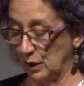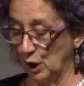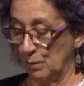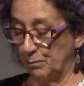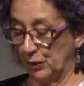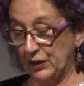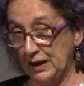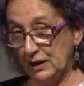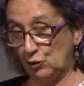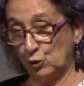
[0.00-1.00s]
But
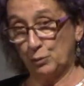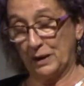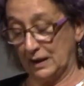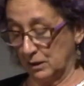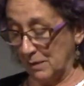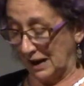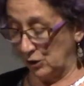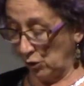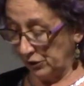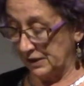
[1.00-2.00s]
these would be in the
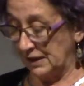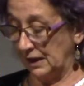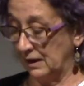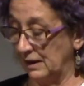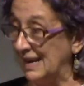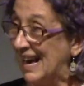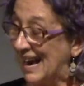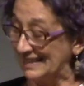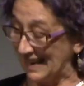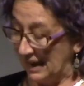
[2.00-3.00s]
minority.
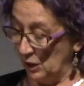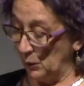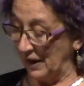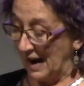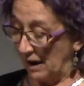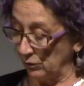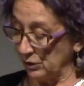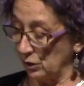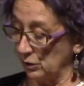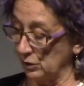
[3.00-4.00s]
And anyway,
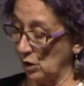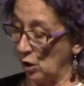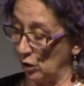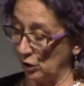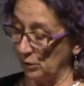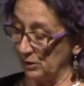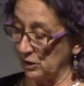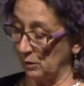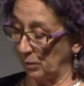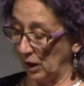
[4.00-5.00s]
Aristotle's argument
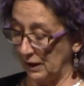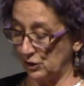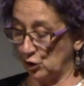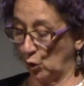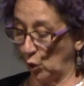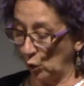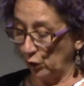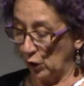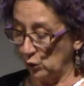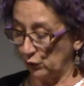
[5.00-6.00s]
applies to all
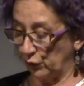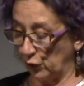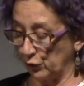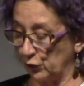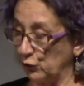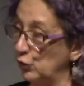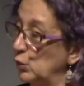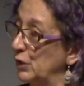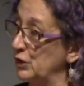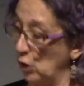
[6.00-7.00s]
those foreigners who
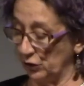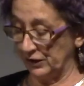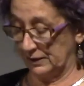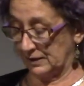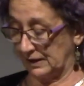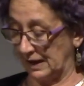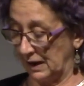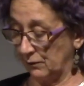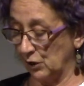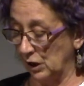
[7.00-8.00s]
were not
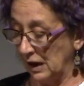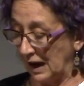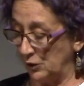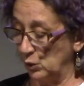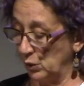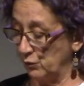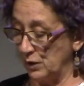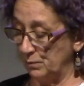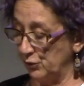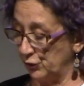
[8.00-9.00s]
enslaved and who were
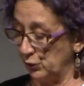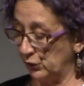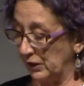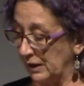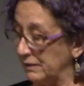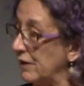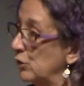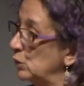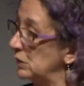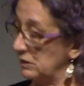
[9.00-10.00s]
reproducing in their
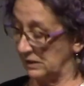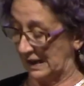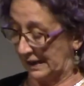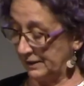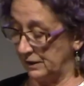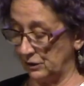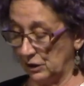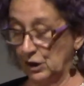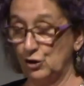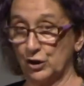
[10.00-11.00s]
own societies
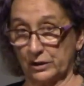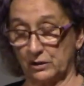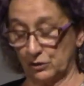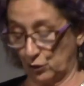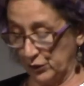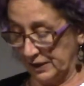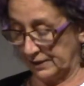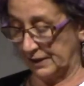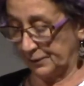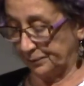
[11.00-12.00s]
just as Greeks did.